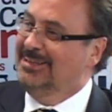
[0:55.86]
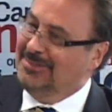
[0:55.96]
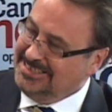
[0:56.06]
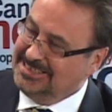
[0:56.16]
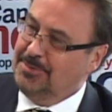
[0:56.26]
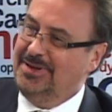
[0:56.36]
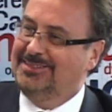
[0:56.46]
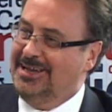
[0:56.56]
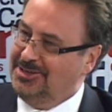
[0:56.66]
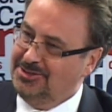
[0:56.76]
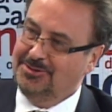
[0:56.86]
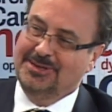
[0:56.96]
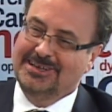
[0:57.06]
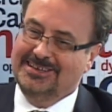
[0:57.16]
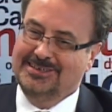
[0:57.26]
This is a bit like,
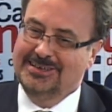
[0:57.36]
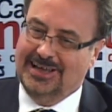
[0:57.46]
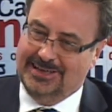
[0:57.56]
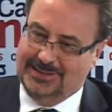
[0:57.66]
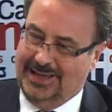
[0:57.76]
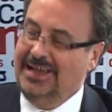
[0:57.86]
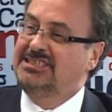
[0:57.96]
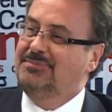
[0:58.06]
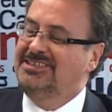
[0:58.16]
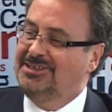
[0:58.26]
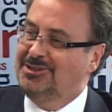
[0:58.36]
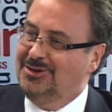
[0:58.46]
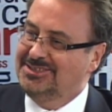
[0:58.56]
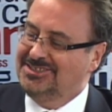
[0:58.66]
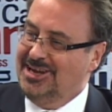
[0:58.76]
I spent a
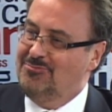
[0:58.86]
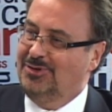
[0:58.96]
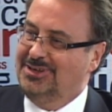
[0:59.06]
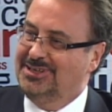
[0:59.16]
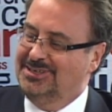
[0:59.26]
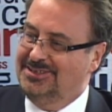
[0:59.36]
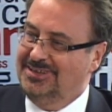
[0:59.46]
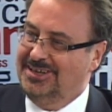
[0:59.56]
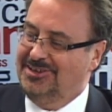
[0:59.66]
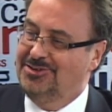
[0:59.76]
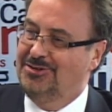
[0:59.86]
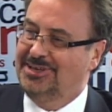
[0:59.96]
long time working in the